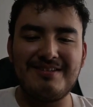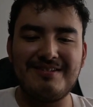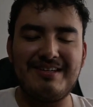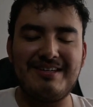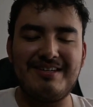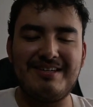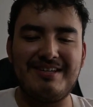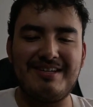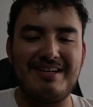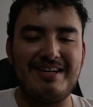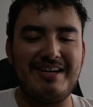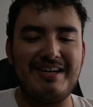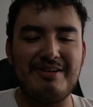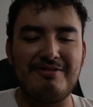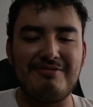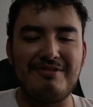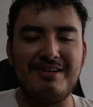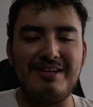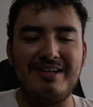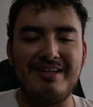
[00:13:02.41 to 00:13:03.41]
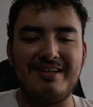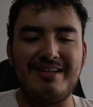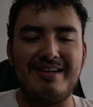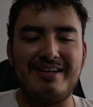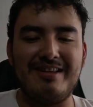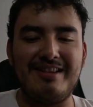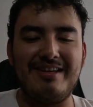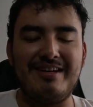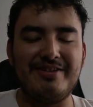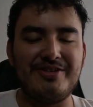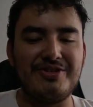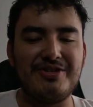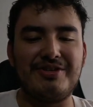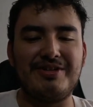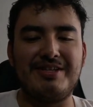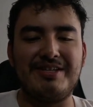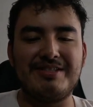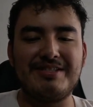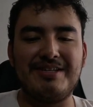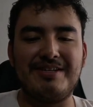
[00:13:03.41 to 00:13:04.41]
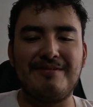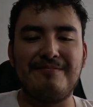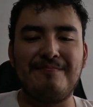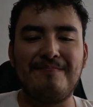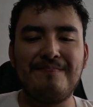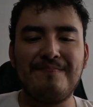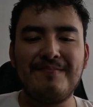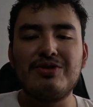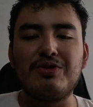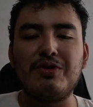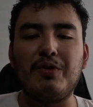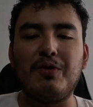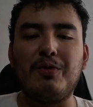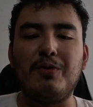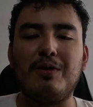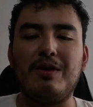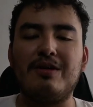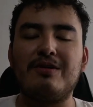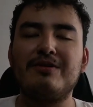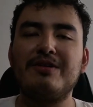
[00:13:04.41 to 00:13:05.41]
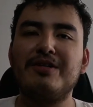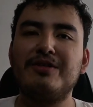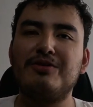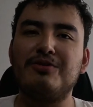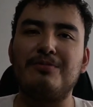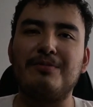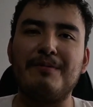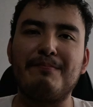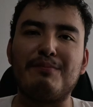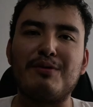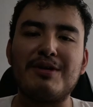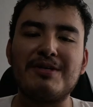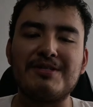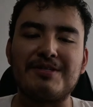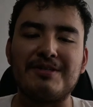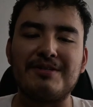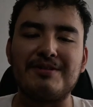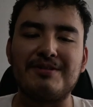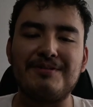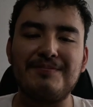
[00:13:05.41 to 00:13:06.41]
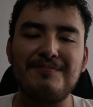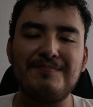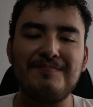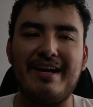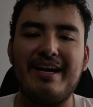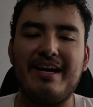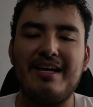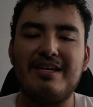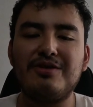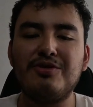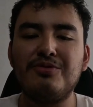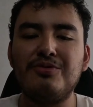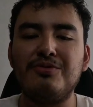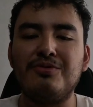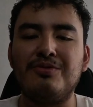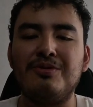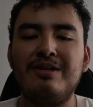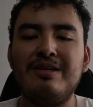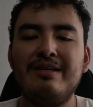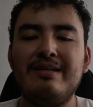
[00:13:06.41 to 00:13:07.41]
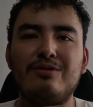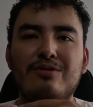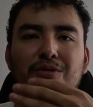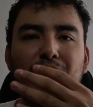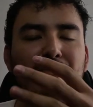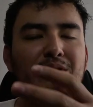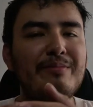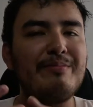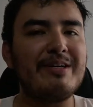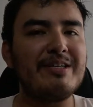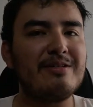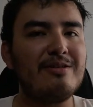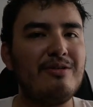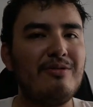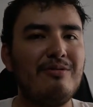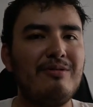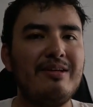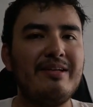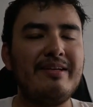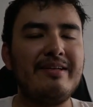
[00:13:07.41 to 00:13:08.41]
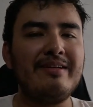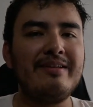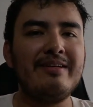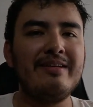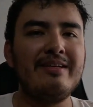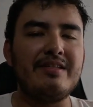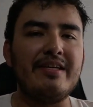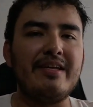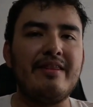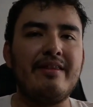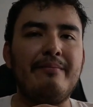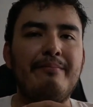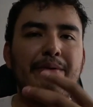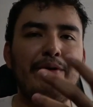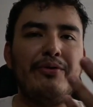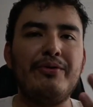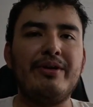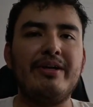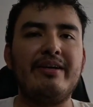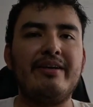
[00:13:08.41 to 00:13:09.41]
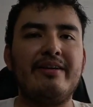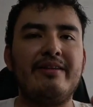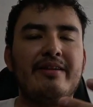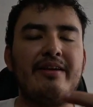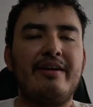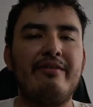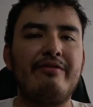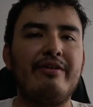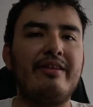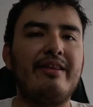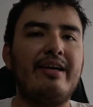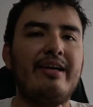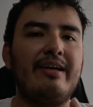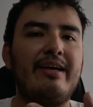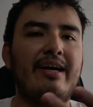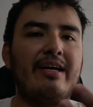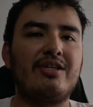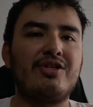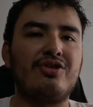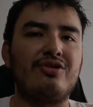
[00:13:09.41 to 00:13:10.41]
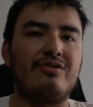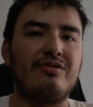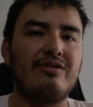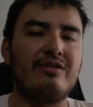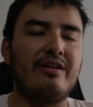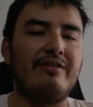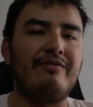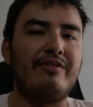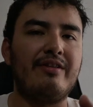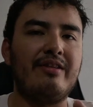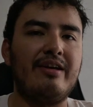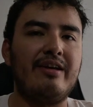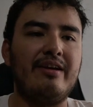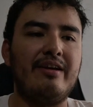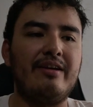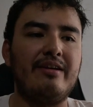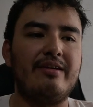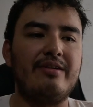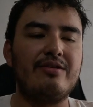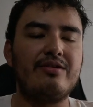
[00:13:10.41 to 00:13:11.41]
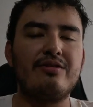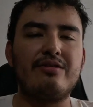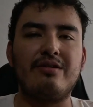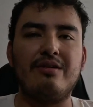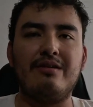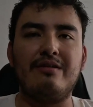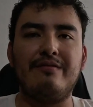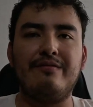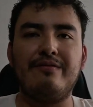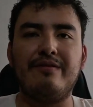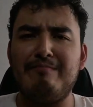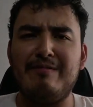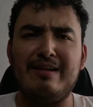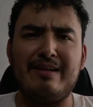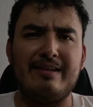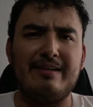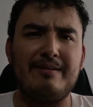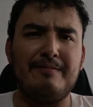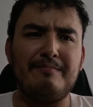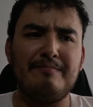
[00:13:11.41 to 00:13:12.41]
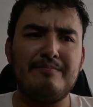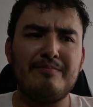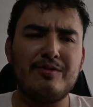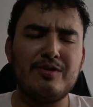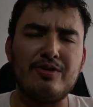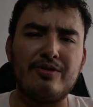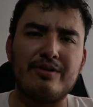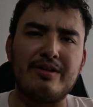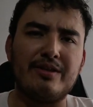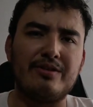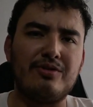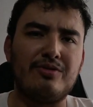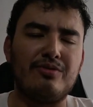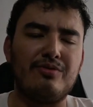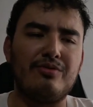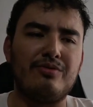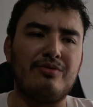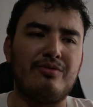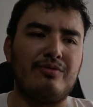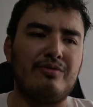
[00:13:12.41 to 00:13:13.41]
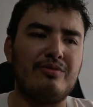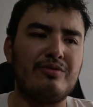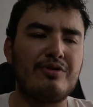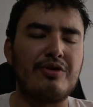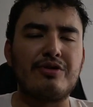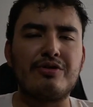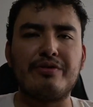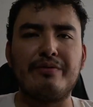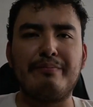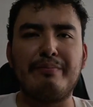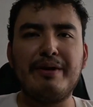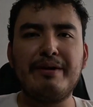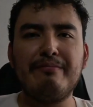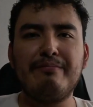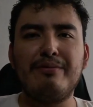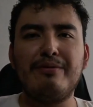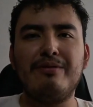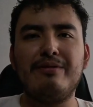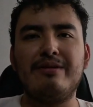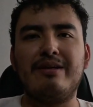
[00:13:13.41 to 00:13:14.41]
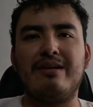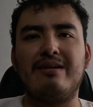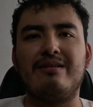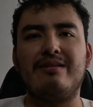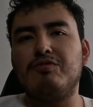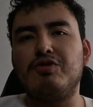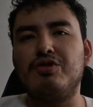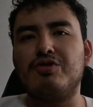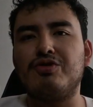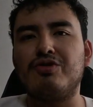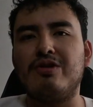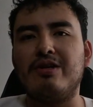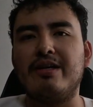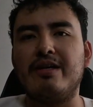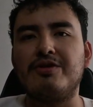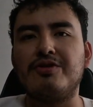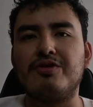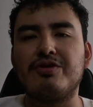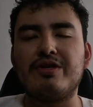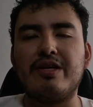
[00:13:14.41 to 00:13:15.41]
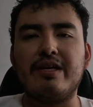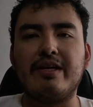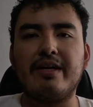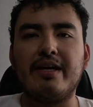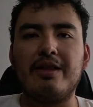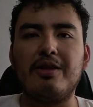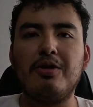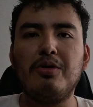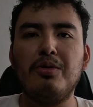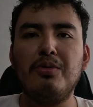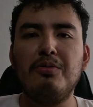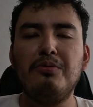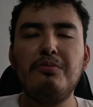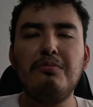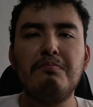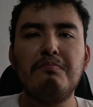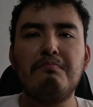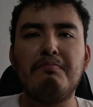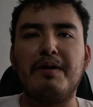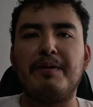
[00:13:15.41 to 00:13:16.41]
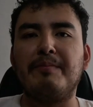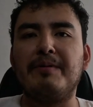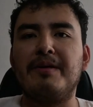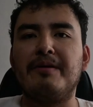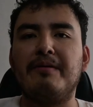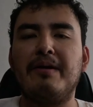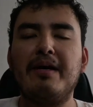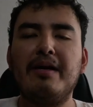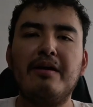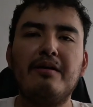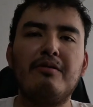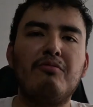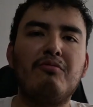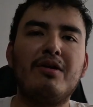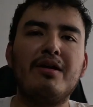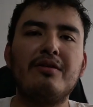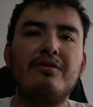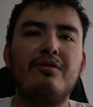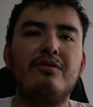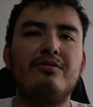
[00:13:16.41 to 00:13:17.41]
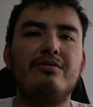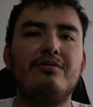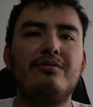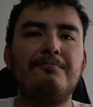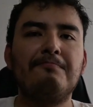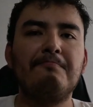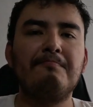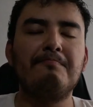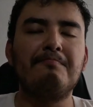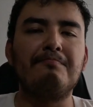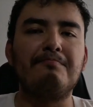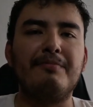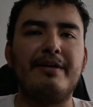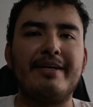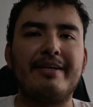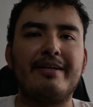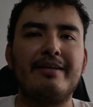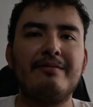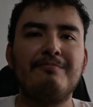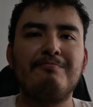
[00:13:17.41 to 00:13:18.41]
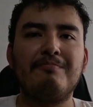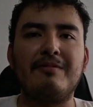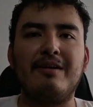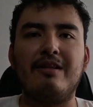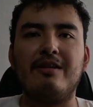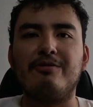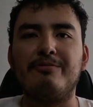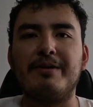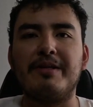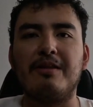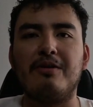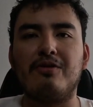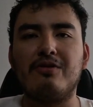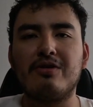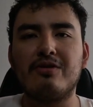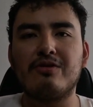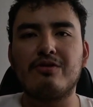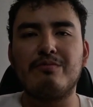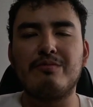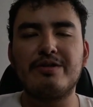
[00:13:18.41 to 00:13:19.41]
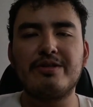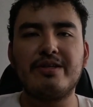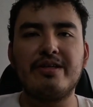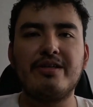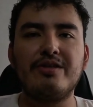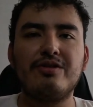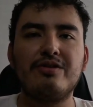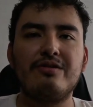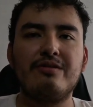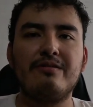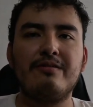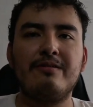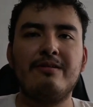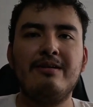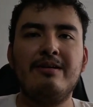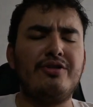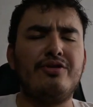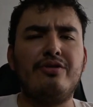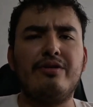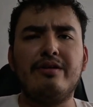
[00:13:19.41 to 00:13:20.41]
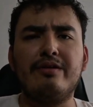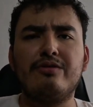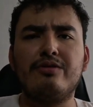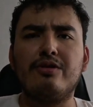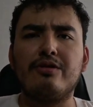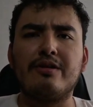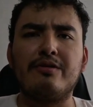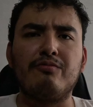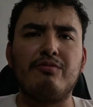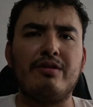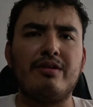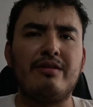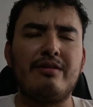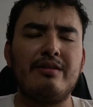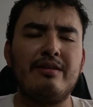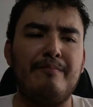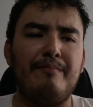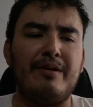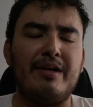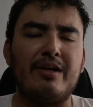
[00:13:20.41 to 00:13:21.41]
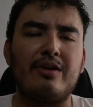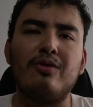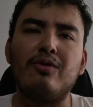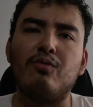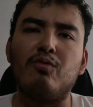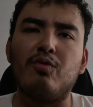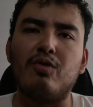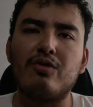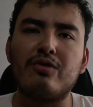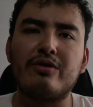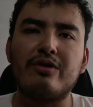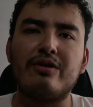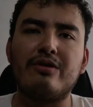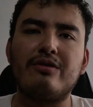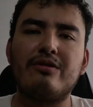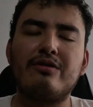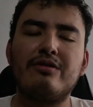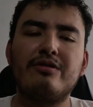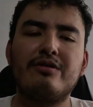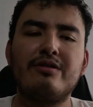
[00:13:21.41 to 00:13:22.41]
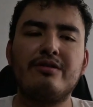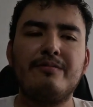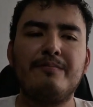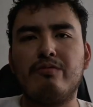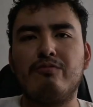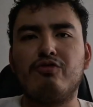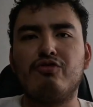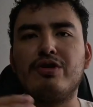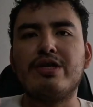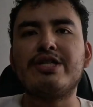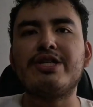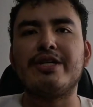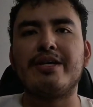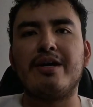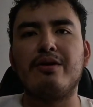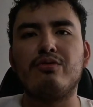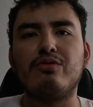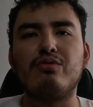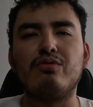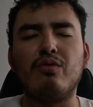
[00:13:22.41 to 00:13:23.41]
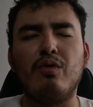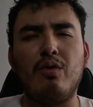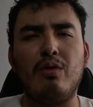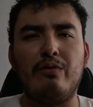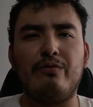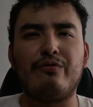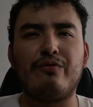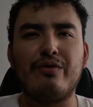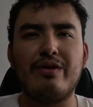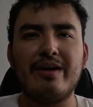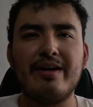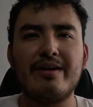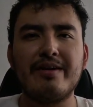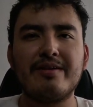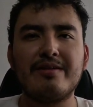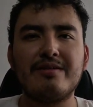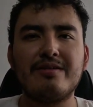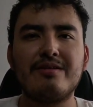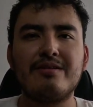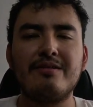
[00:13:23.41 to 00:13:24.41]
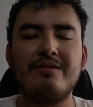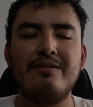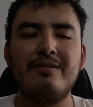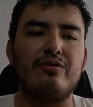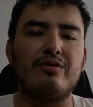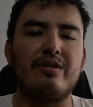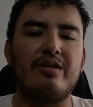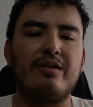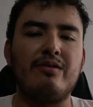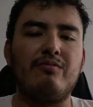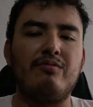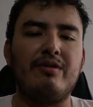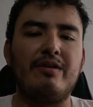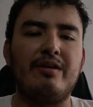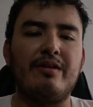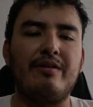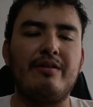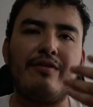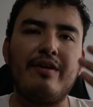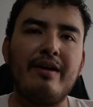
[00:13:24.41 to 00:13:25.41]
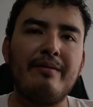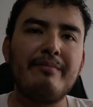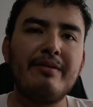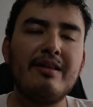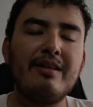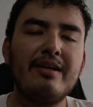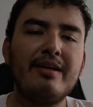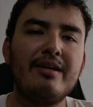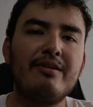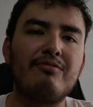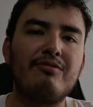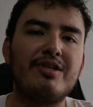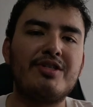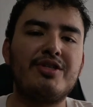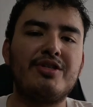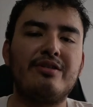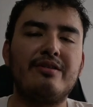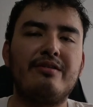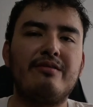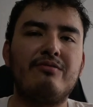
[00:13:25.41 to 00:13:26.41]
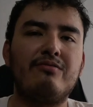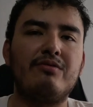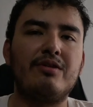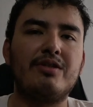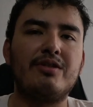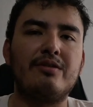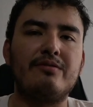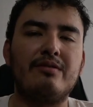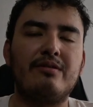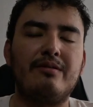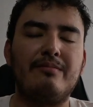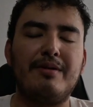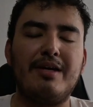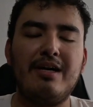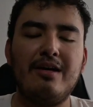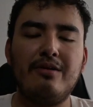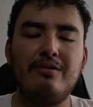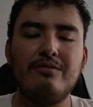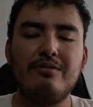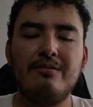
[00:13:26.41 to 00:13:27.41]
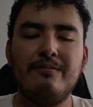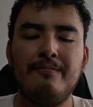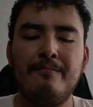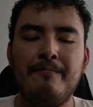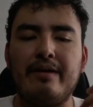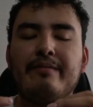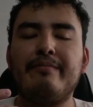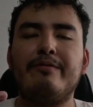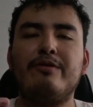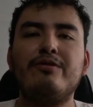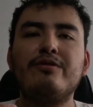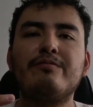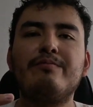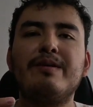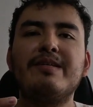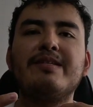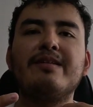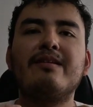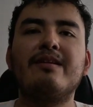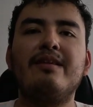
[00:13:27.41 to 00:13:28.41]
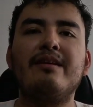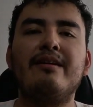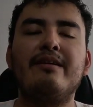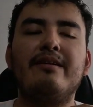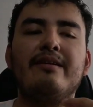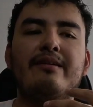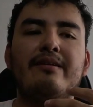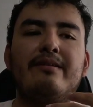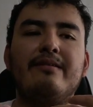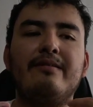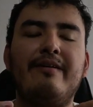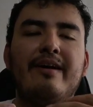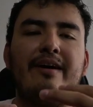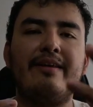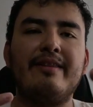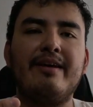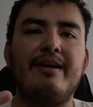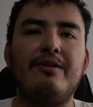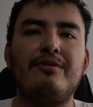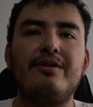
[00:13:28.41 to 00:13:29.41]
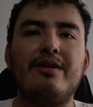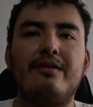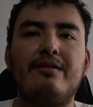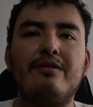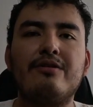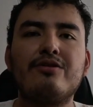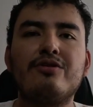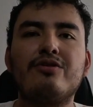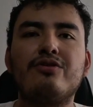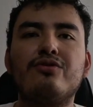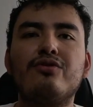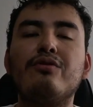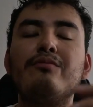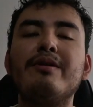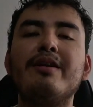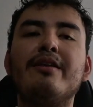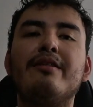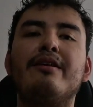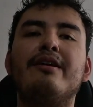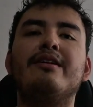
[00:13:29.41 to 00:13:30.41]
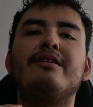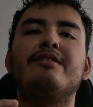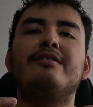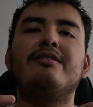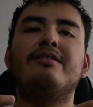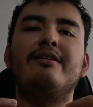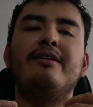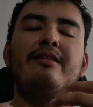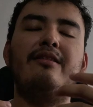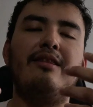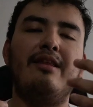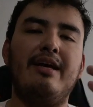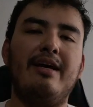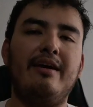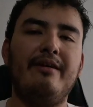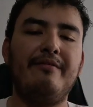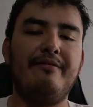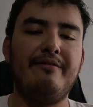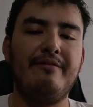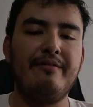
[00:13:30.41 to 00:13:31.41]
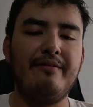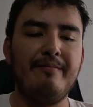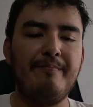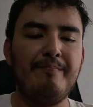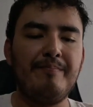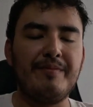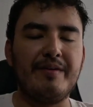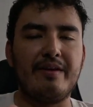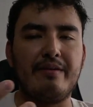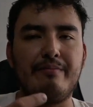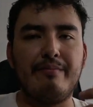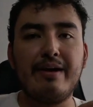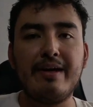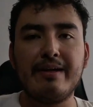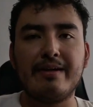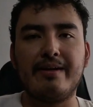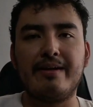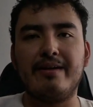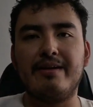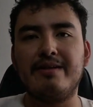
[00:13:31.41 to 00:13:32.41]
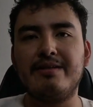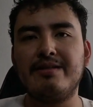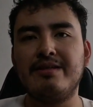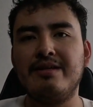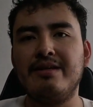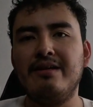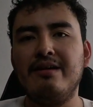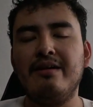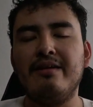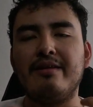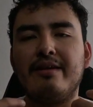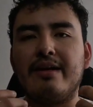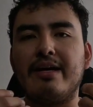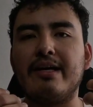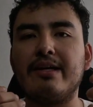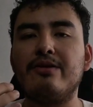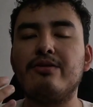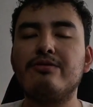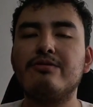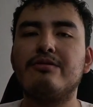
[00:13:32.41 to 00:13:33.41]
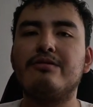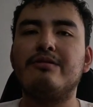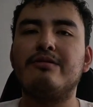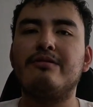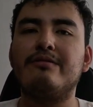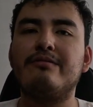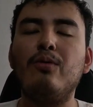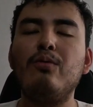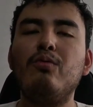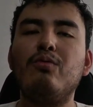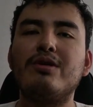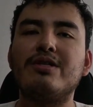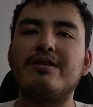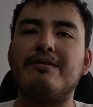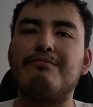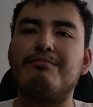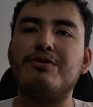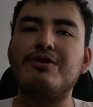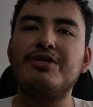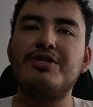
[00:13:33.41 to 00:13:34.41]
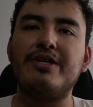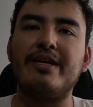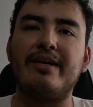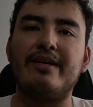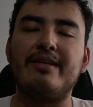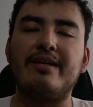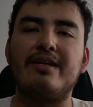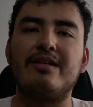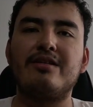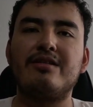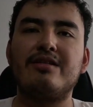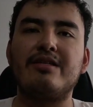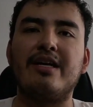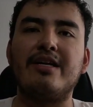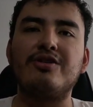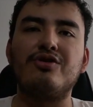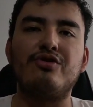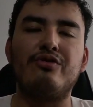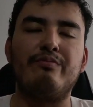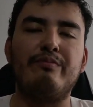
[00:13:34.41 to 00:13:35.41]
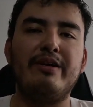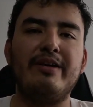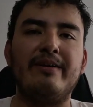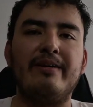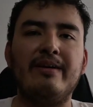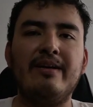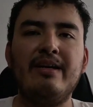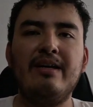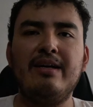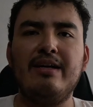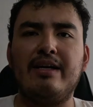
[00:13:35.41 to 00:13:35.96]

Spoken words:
I really enjoyed that time. So learning to be present, I had to slowly see the beauty in everyday actions, everyday stuff, like talking to certain people that usually I just say hello, maybe, hey, why don't make a little bit longer conversation, enjoying talking with my coworkers, reaching out to old friends, talking with family, reaching them out. I just basically find out that there's so many things in life, in my case, that I don't always appreciate as I should be.